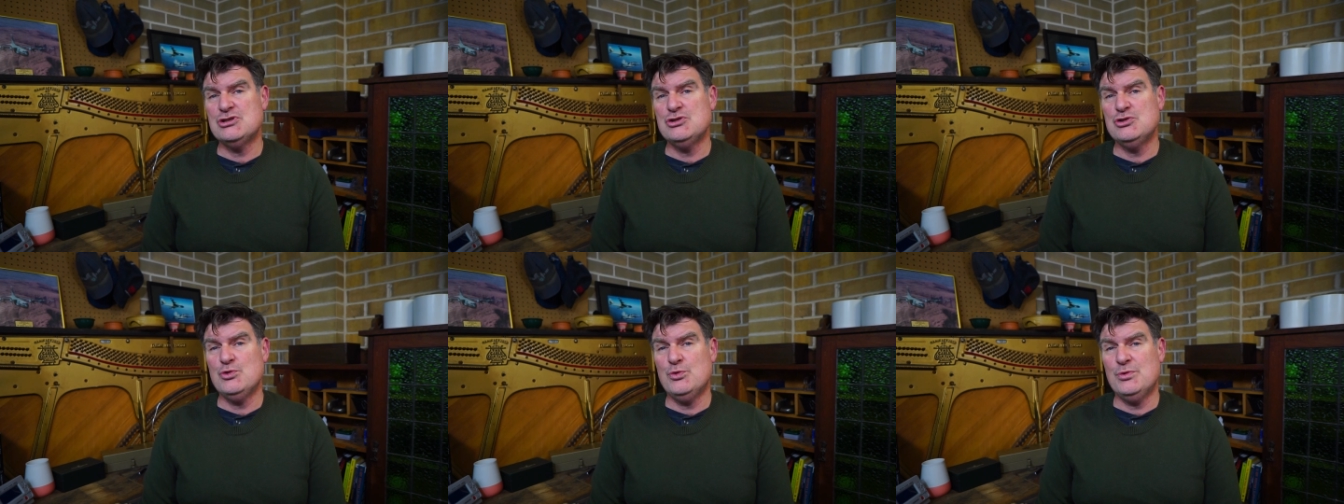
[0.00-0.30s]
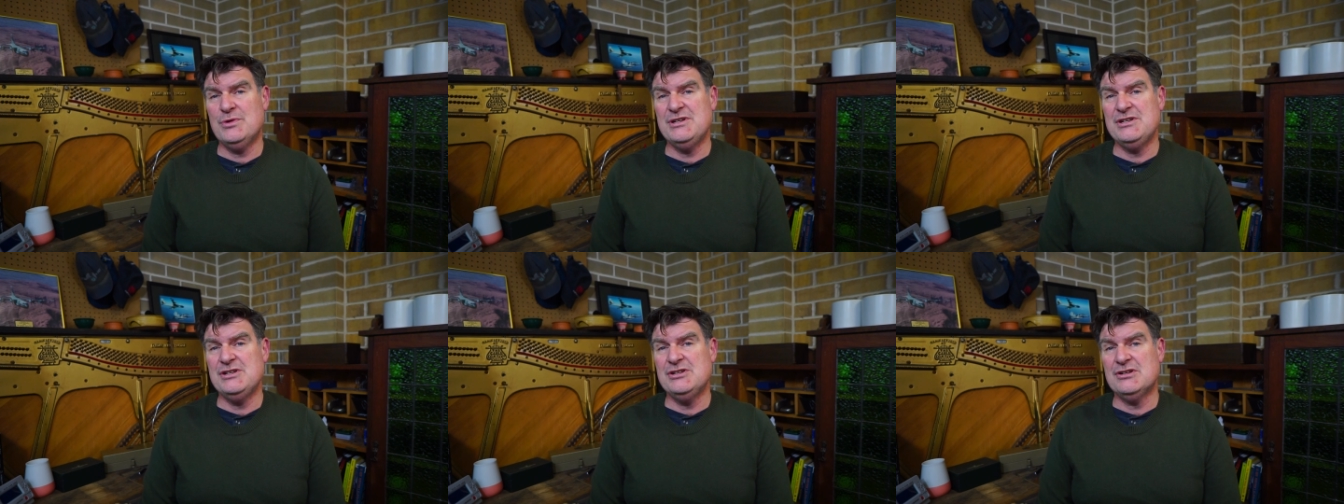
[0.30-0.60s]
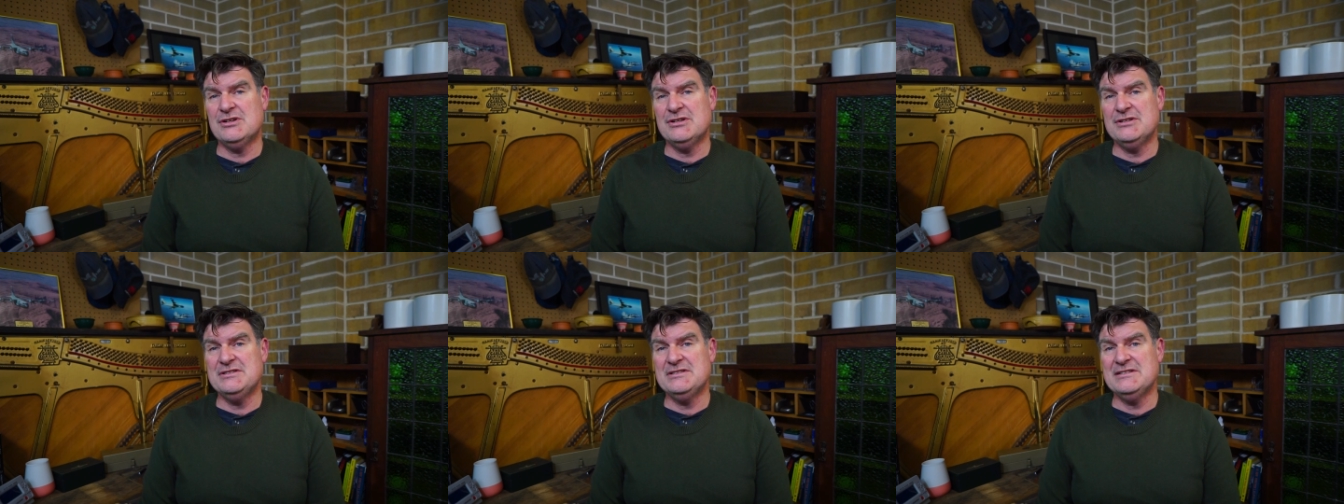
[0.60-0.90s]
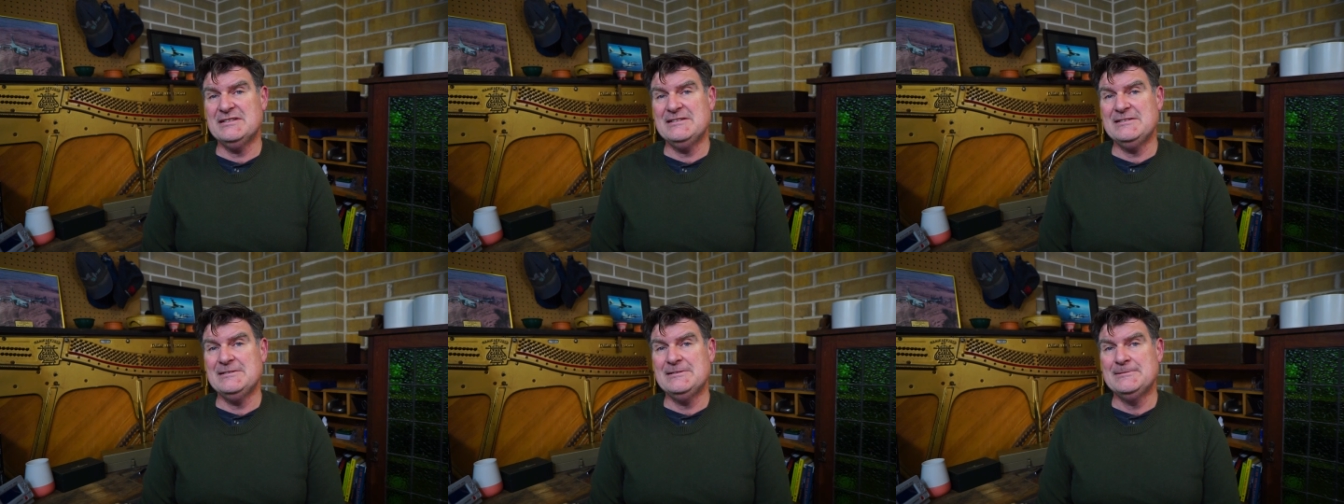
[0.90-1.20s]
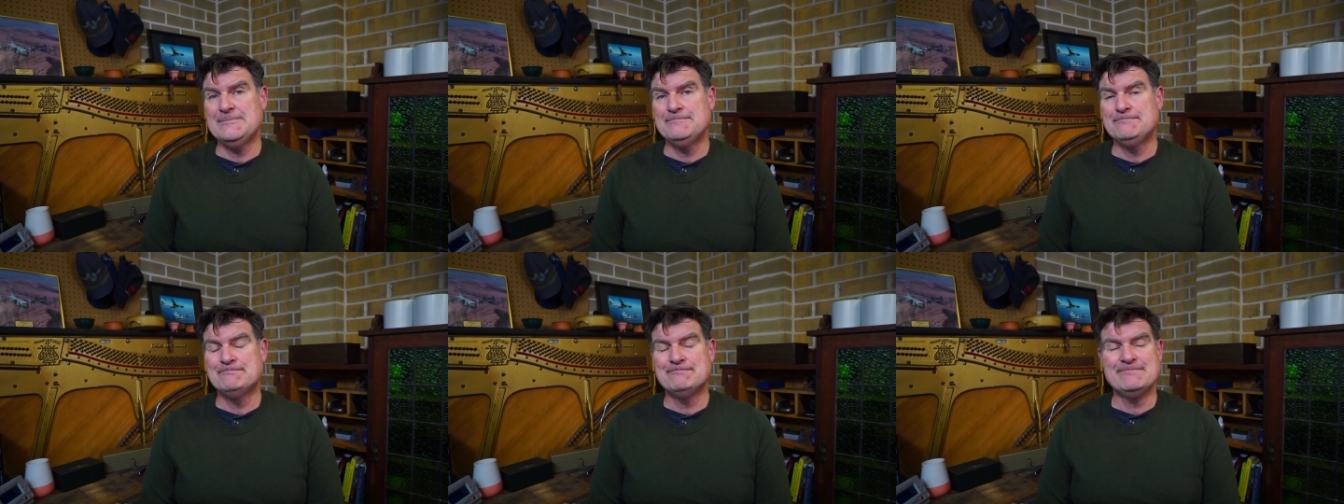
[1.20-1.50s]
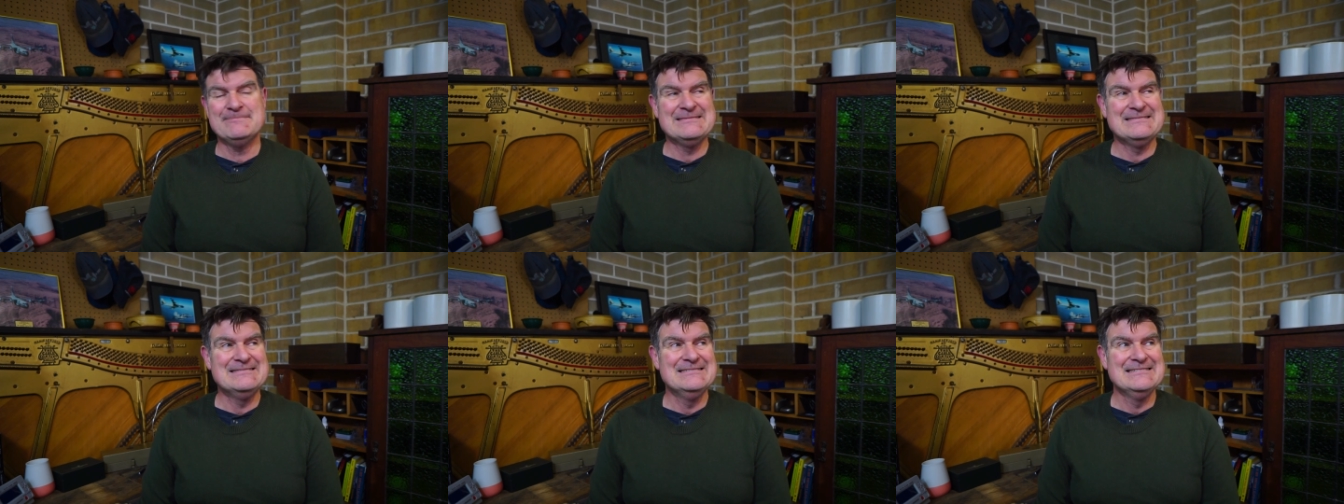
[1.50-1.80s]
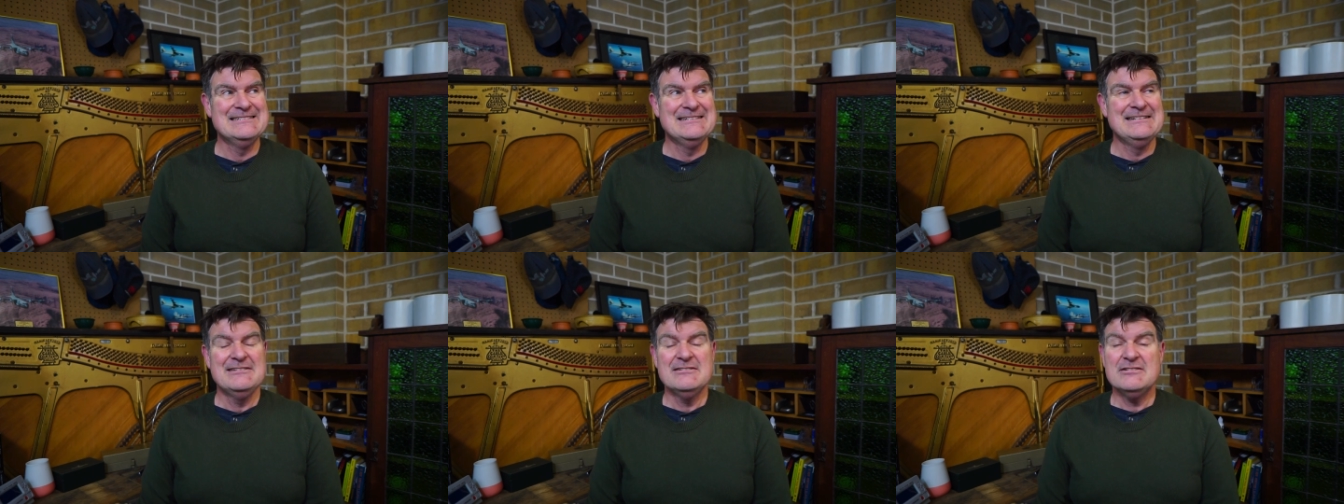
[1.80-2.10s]
in 2019.
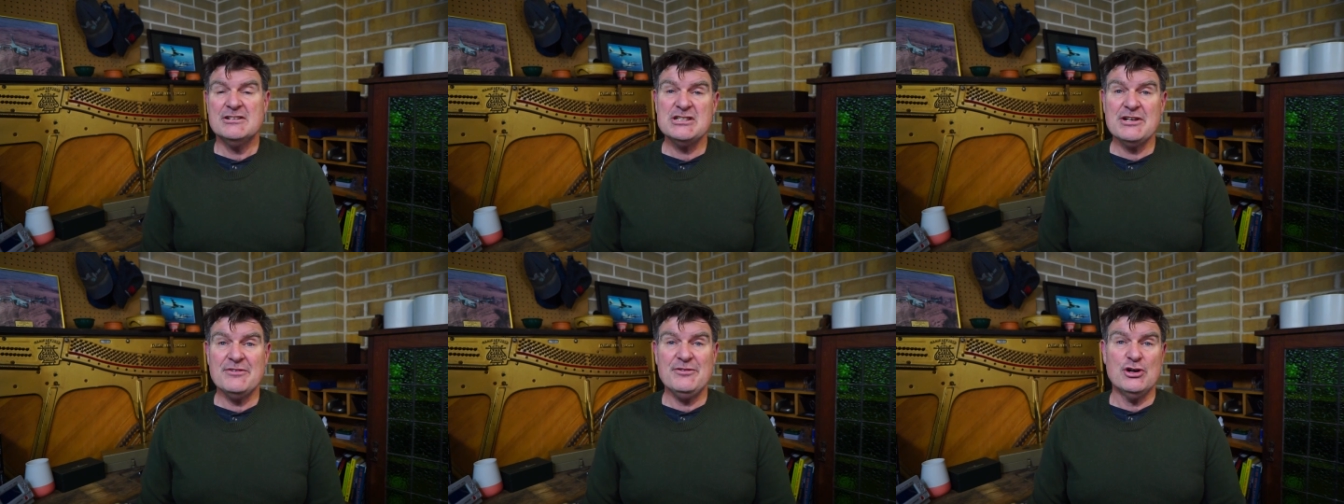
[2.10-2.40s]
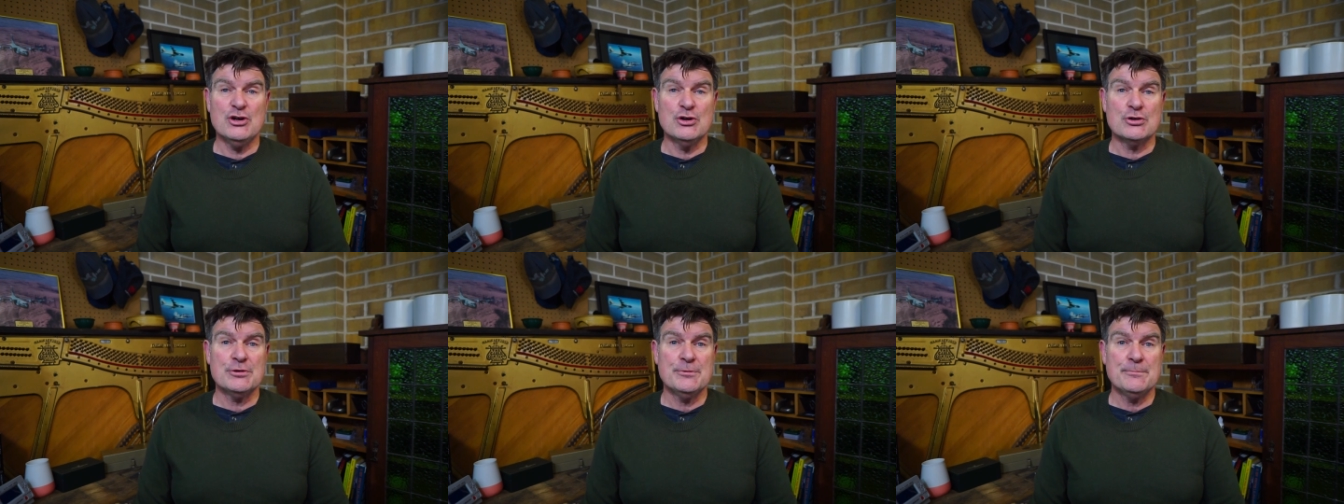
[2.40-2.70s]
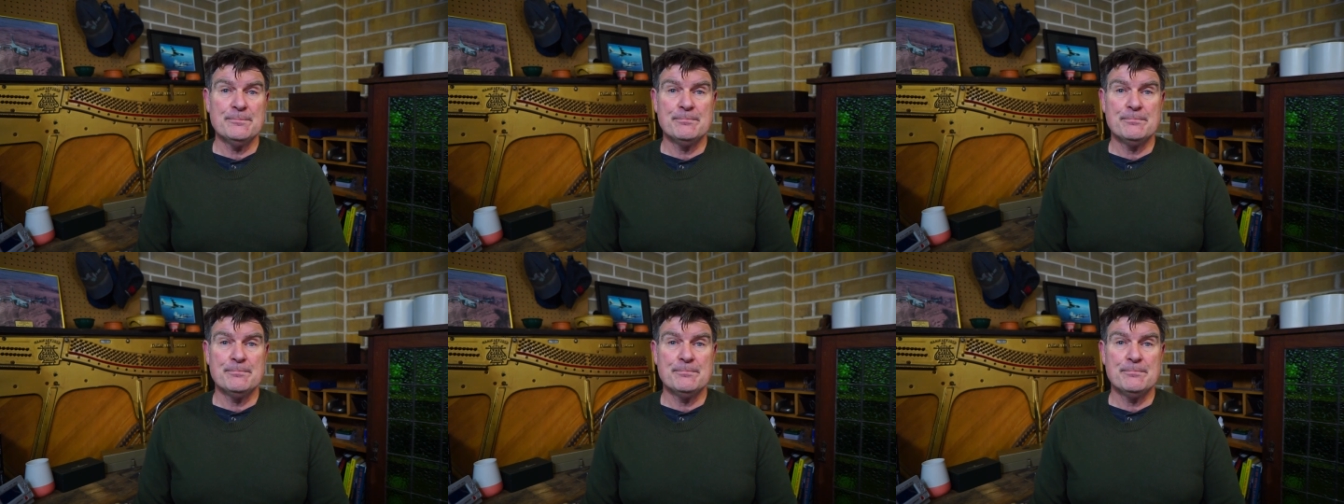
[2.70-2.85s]
Let's have a look.